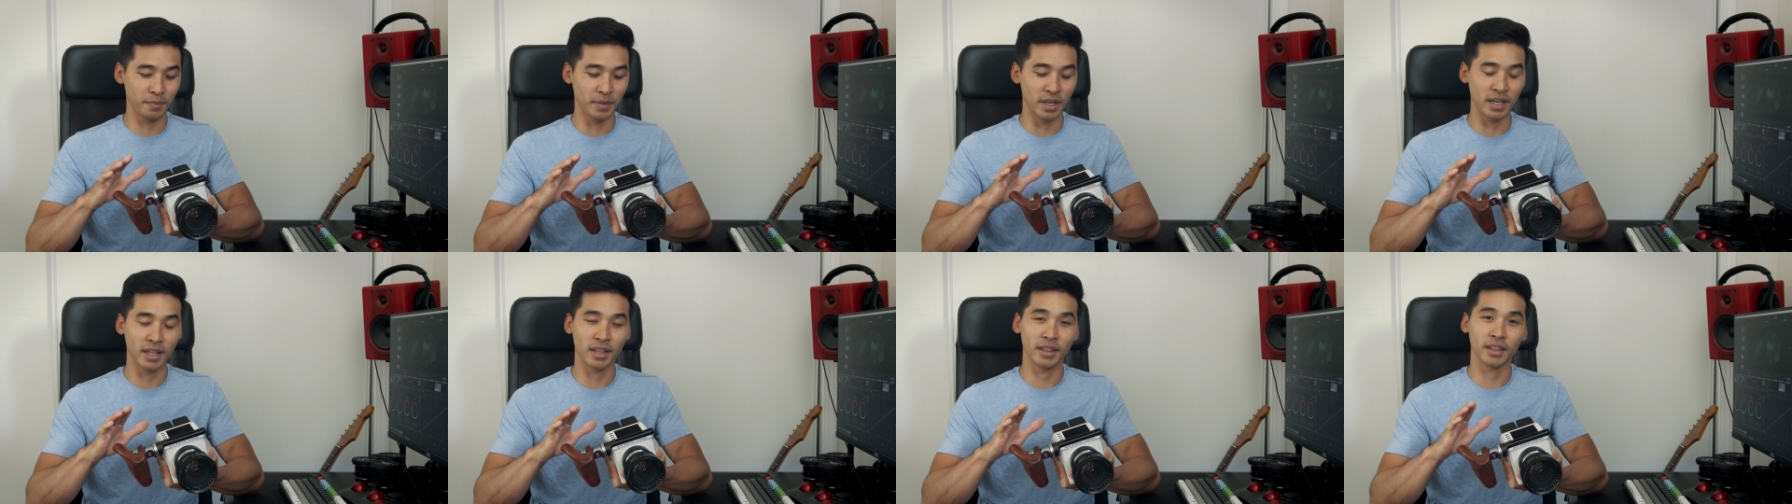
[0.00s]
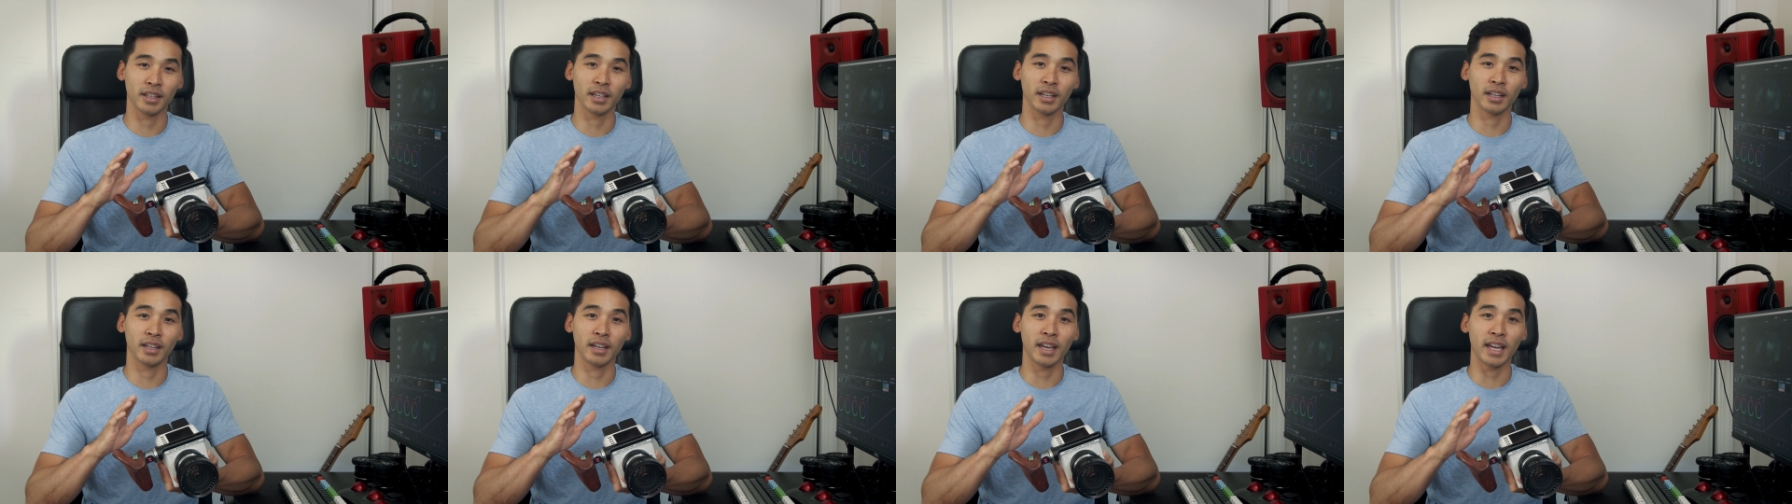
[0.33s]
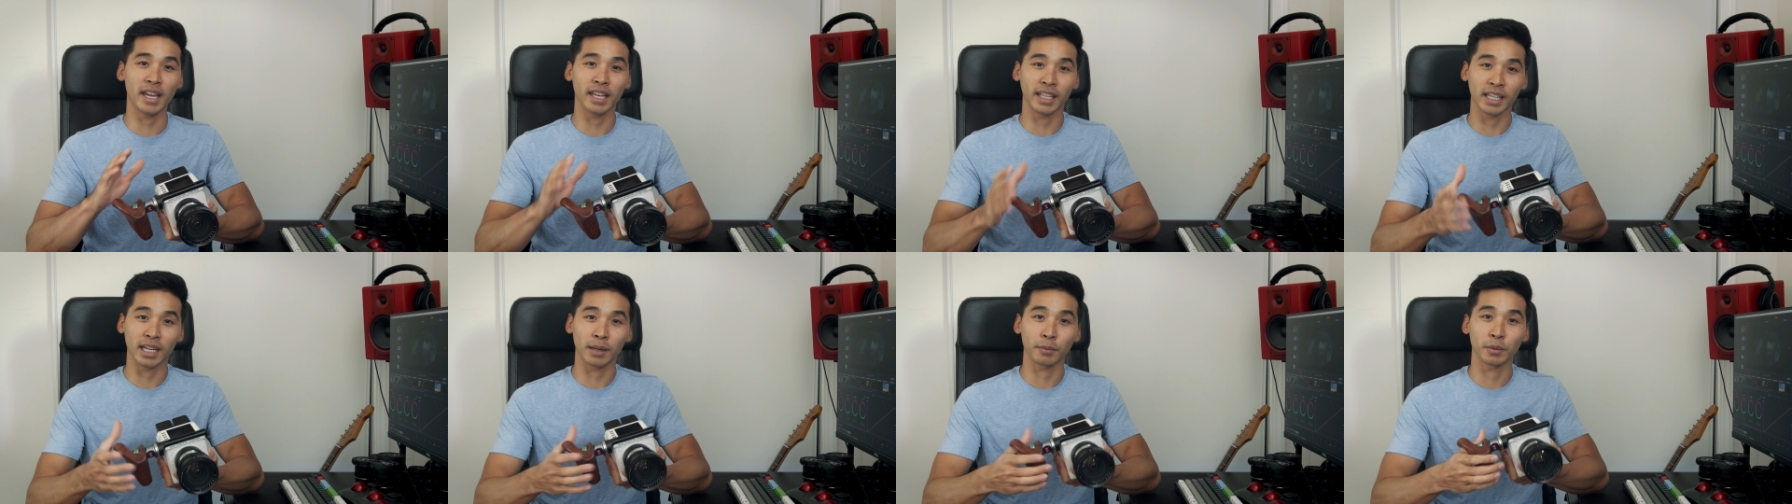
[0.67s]
and the
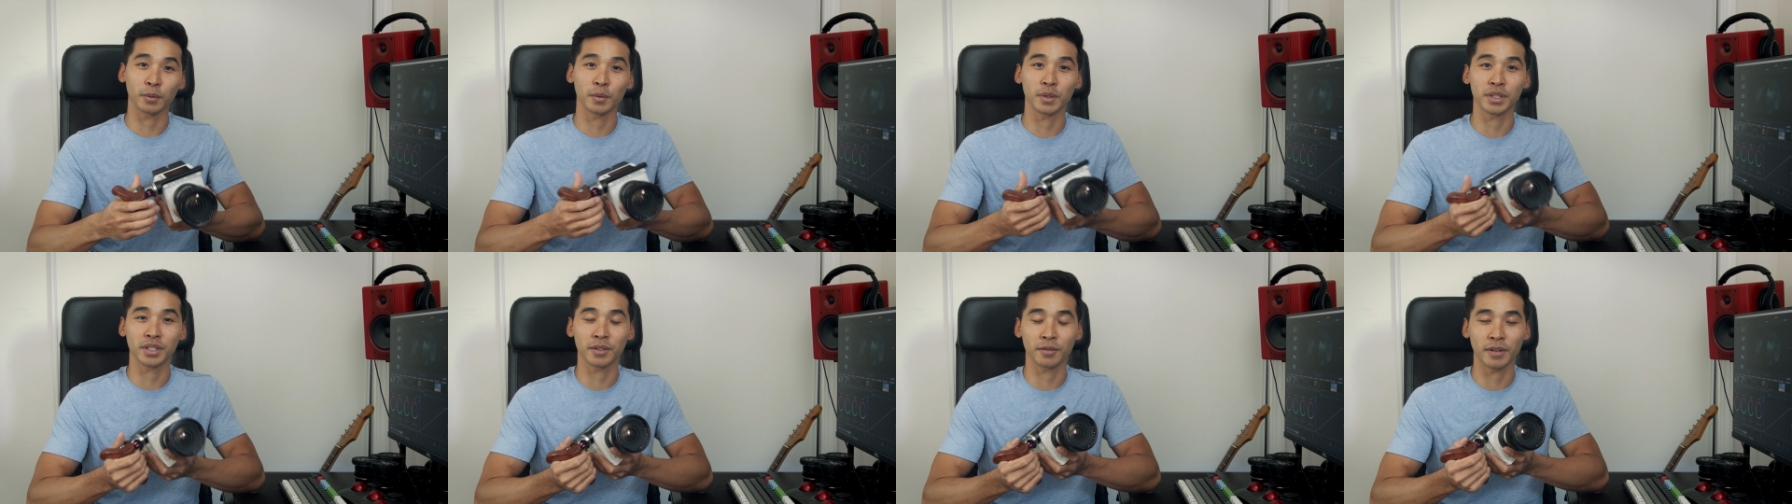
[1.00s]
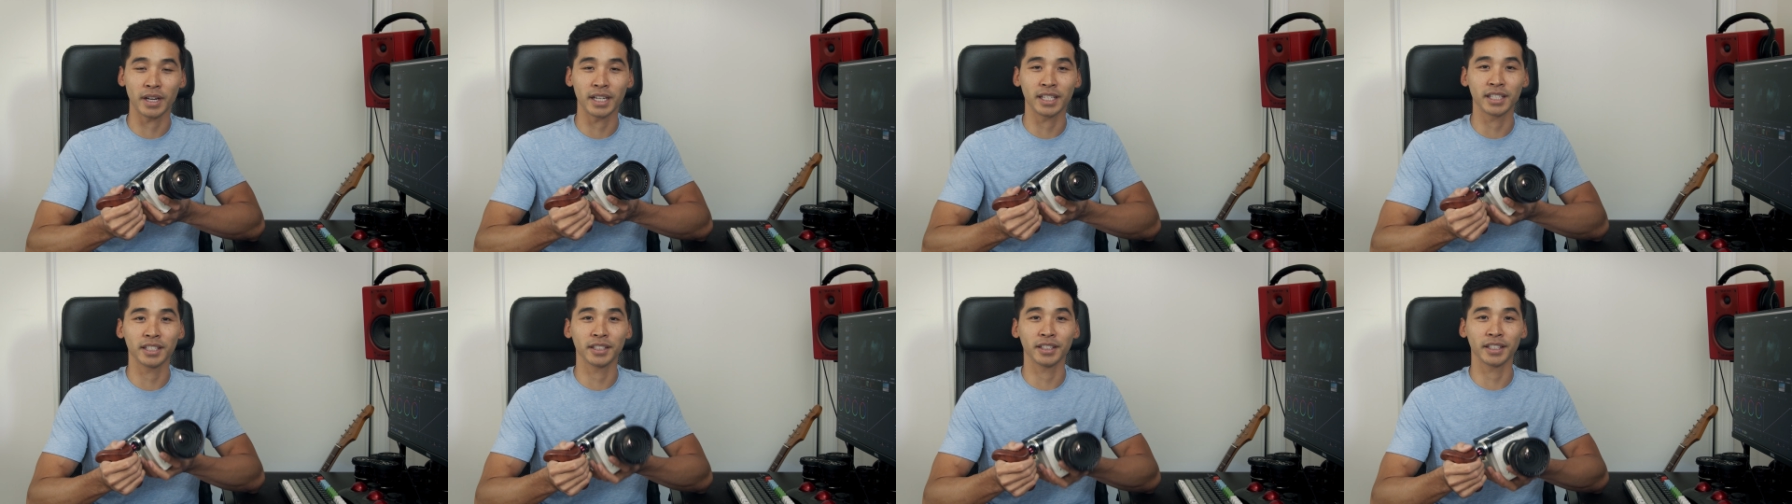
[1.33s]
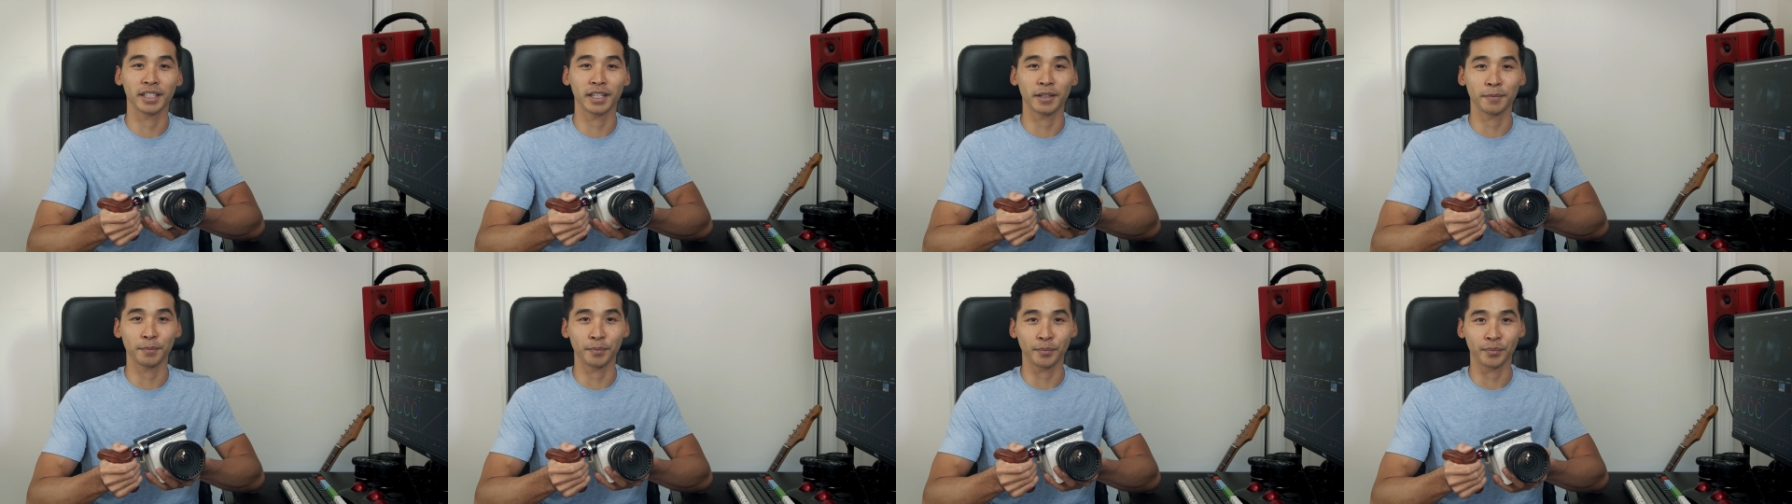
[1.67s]
A camera was a red
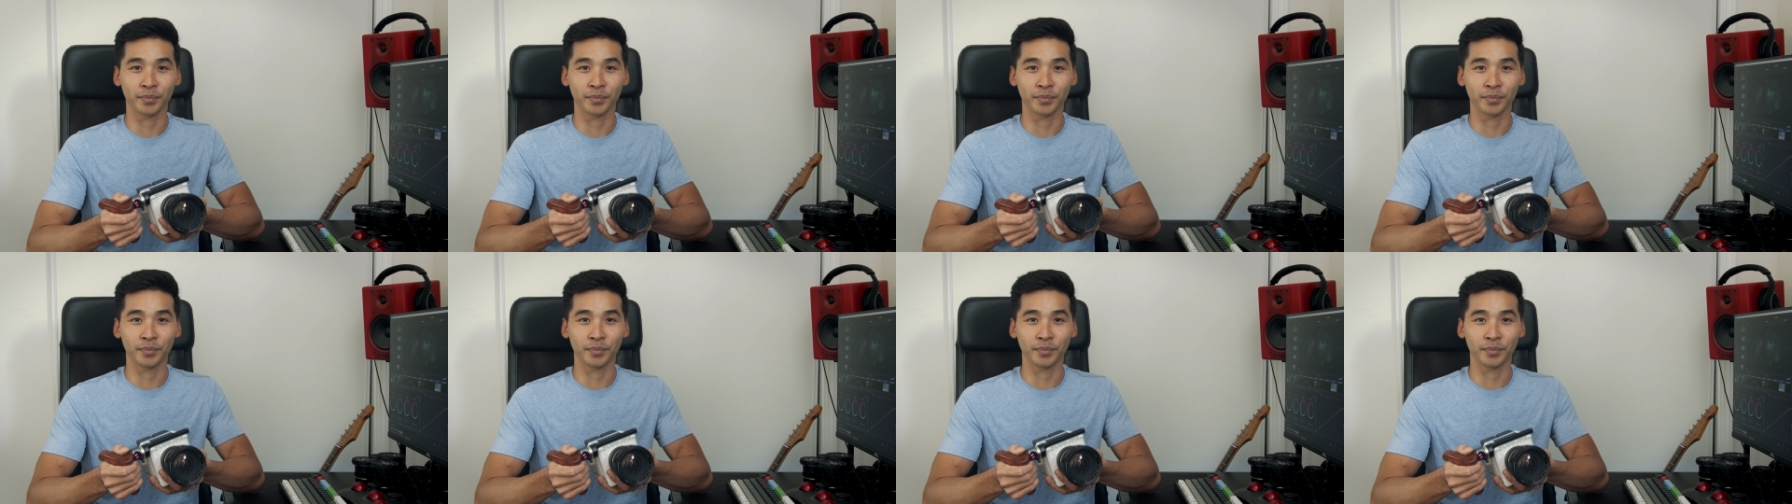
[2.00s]
helium.